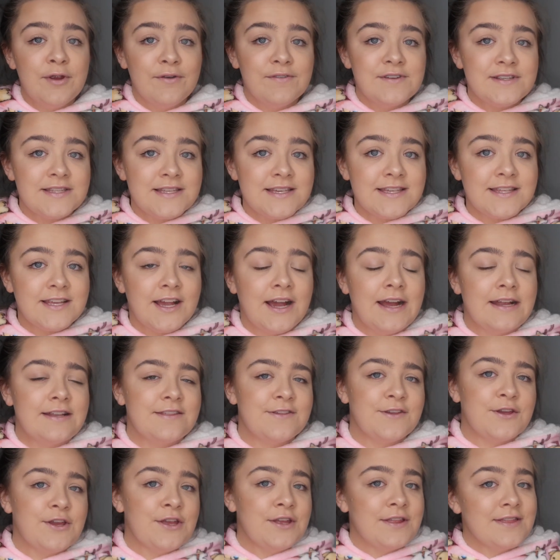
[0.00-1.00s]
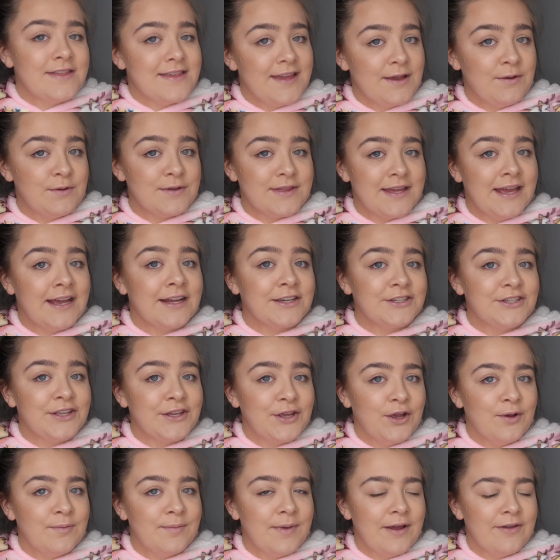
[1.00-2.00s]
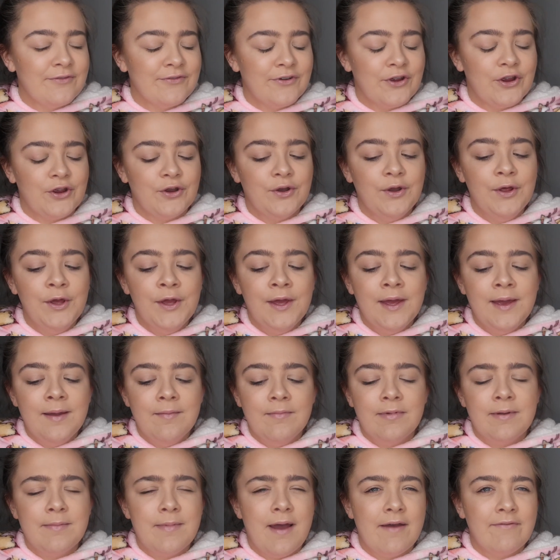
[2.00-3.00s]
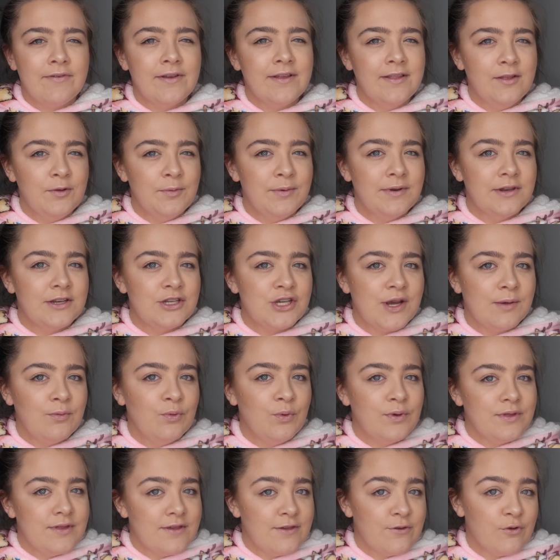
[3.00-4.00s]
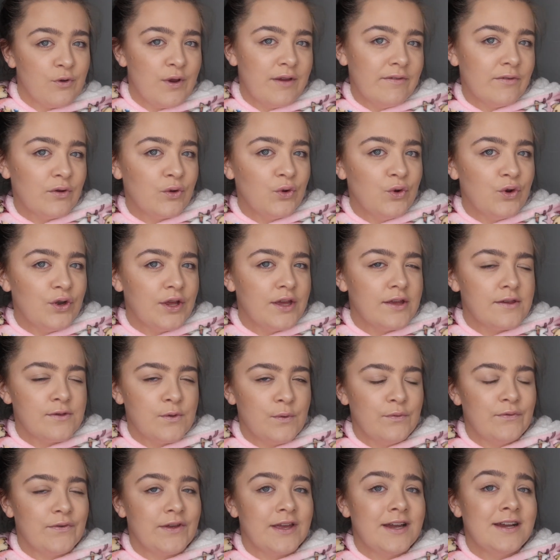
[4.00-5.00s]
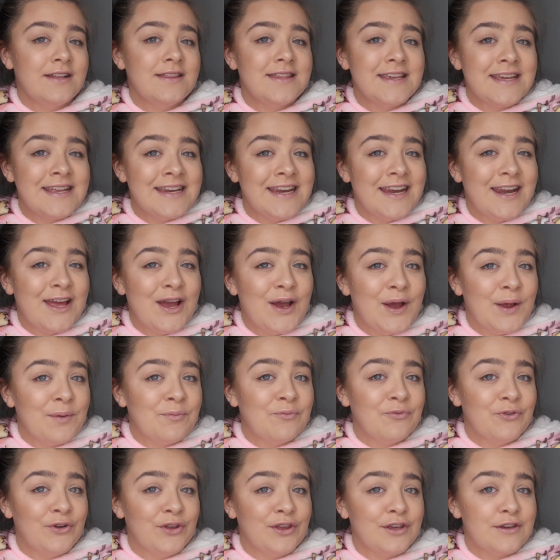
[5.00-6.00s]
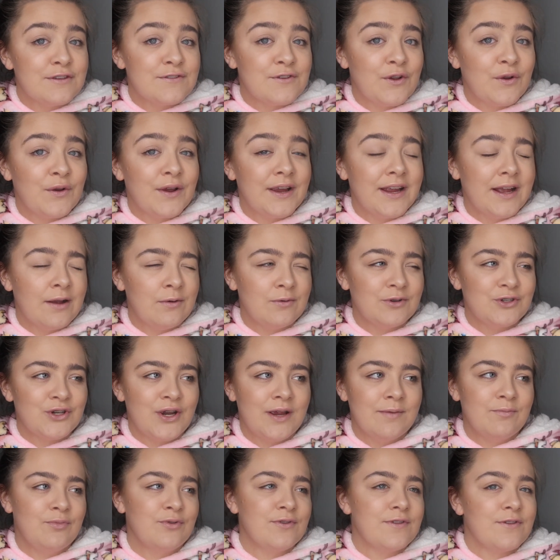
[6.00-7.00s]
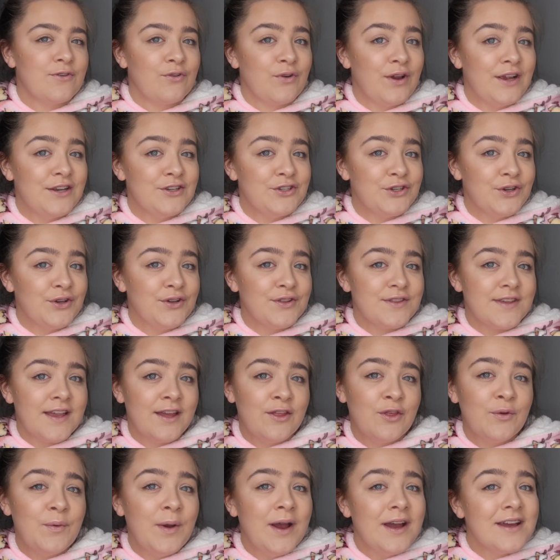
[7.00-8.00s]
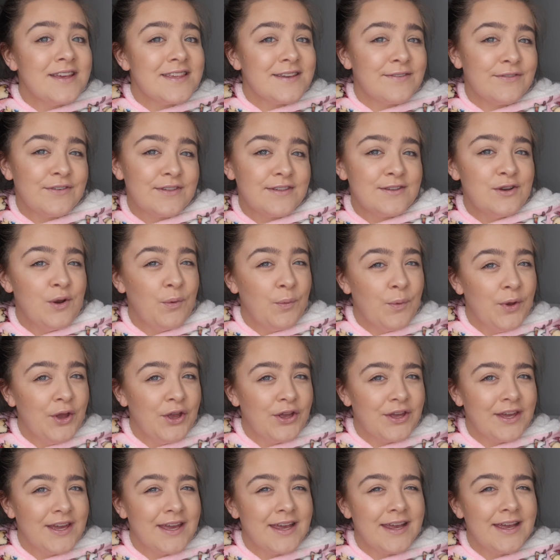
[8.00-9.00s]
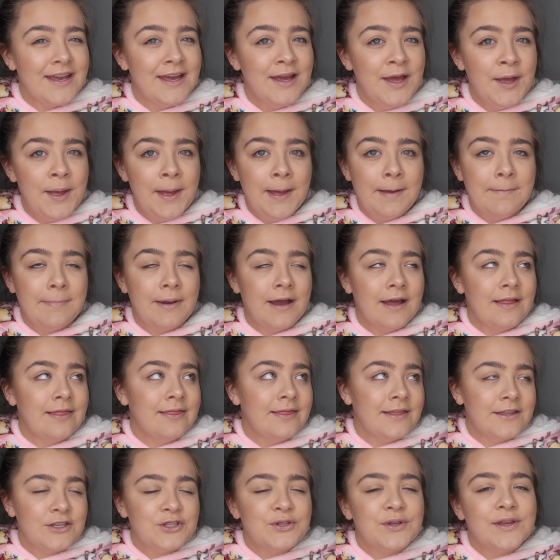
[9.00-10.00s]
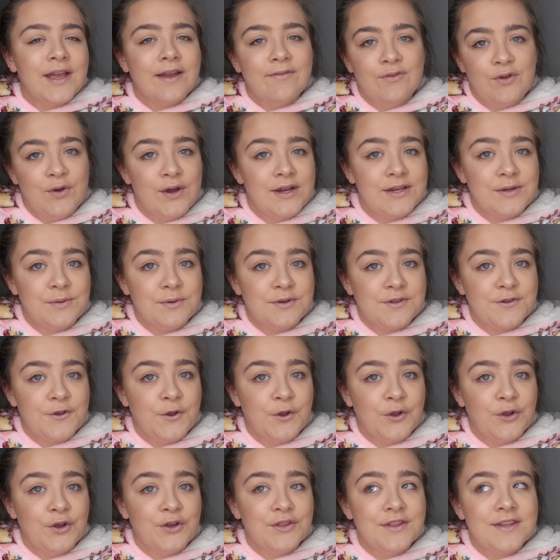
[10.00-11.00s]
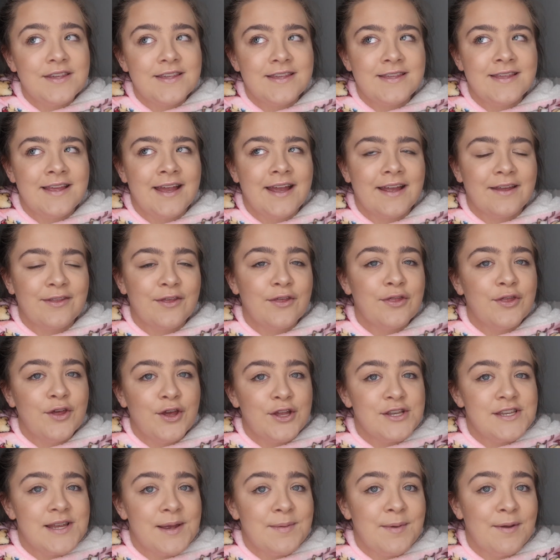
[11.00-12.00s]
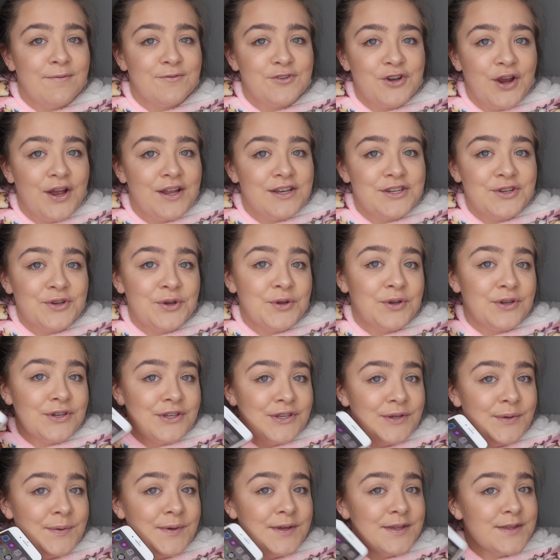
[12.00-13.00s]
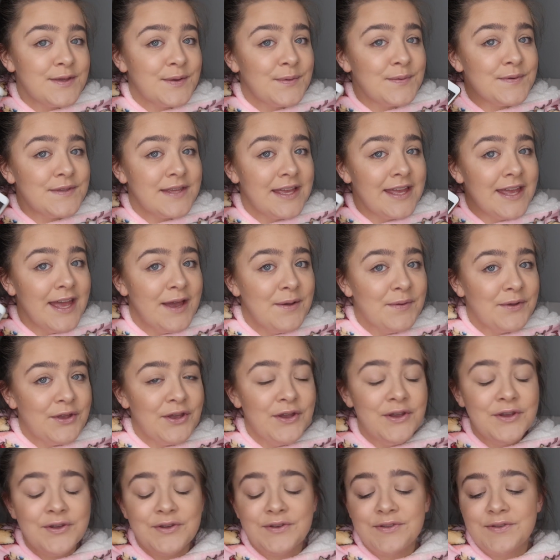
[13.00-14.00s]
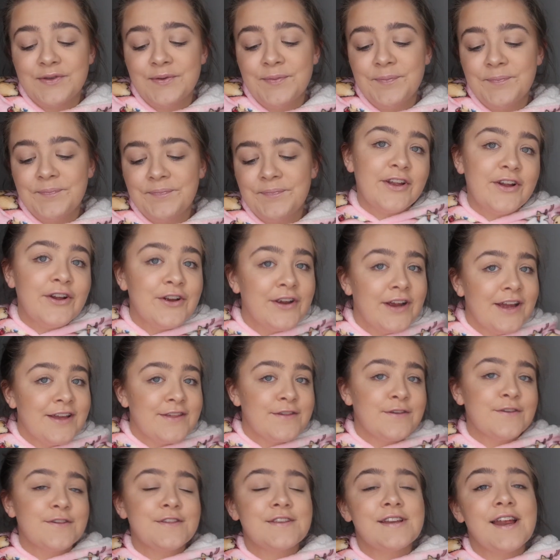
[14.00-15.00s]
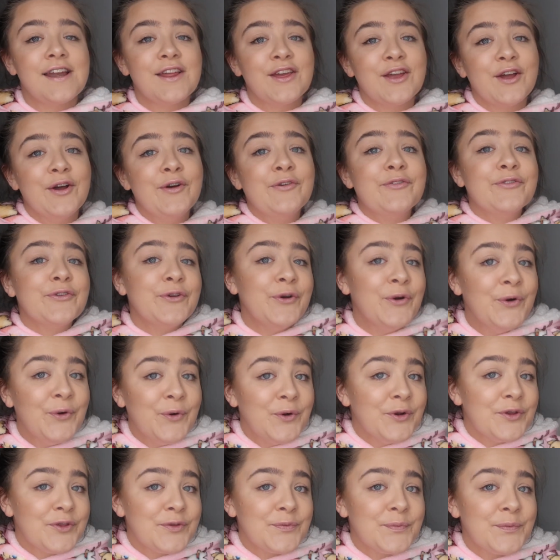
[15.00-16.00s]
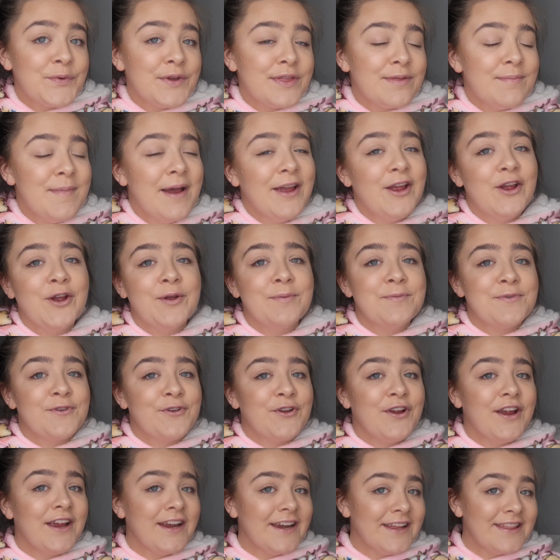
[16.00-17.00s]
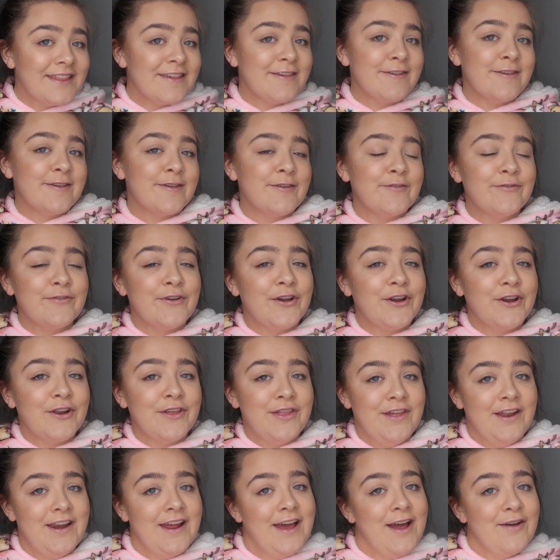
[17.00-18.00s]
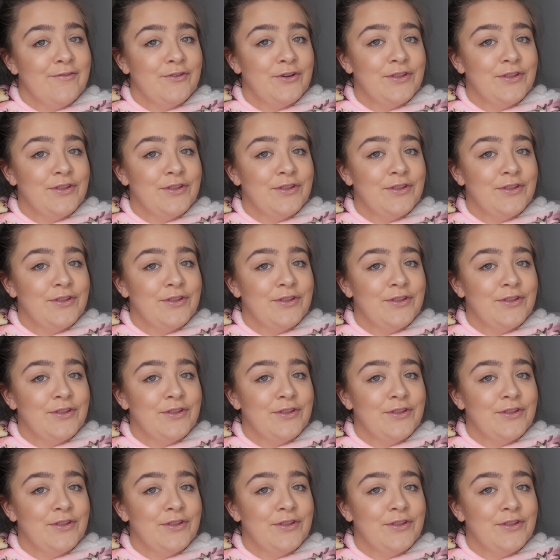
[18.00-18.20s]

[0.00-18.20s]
moved to the side so you can see what's actually on my phone, but I'm having a little bit of trouble with the screen recording, so if it cuts in and out I'm really sorry. I will try and put screenshots otherwise if it's not working, but I literally have no idea what's going on. This is like the third time I've tried to do it, so we'll see how it goes. Alright, so starting of course with my home screen, this is the photo that I have